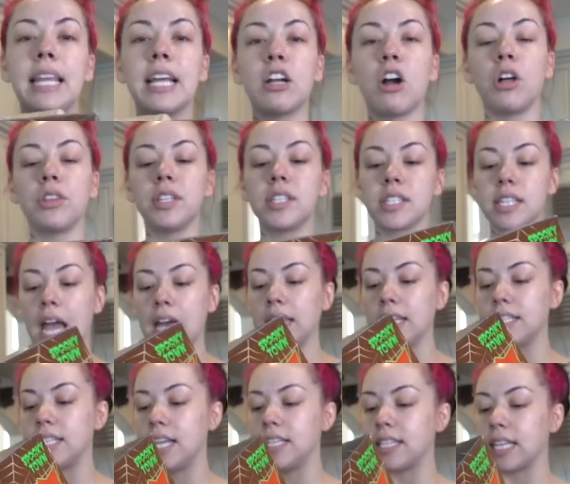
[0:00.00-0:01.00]
like all the
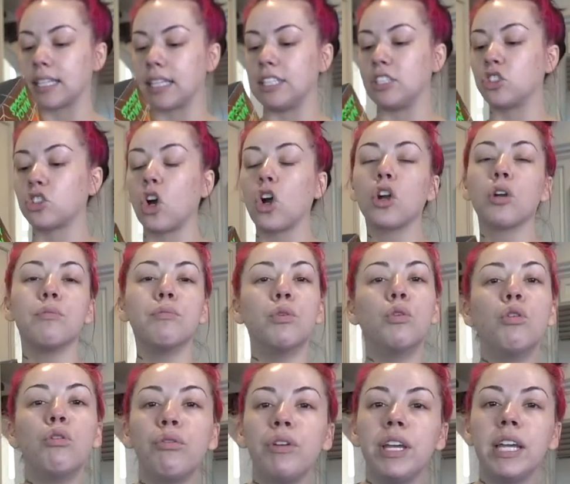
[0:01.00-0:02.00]
skeletons, like they start
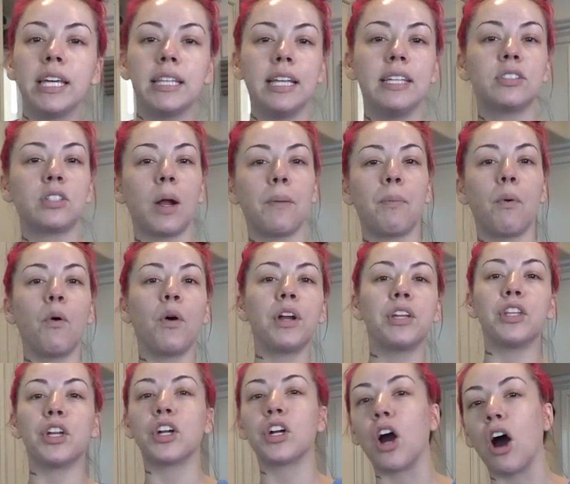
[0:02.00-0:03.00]
moving and they start
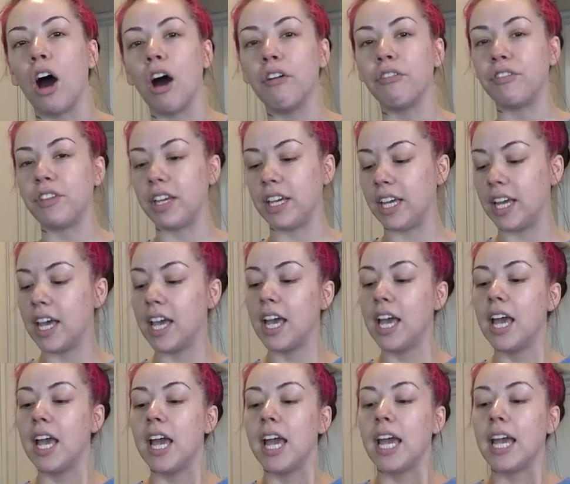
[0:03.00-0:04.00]
pouring their coffee.
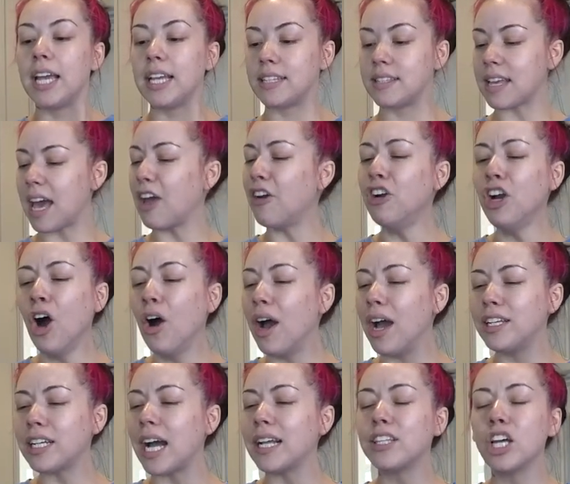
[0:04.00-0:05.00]
It's, I don't
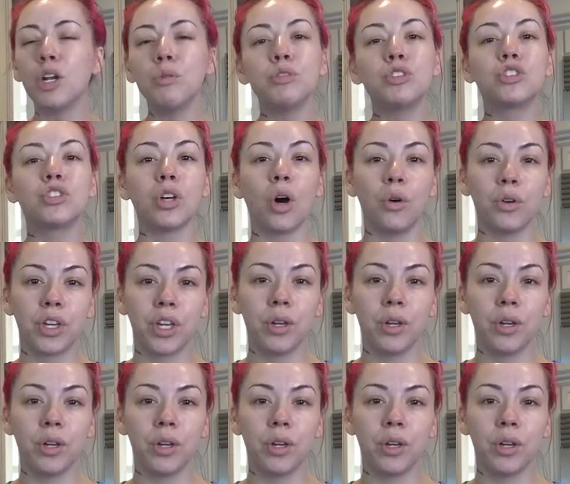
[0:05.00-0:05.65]
know, I thought it was so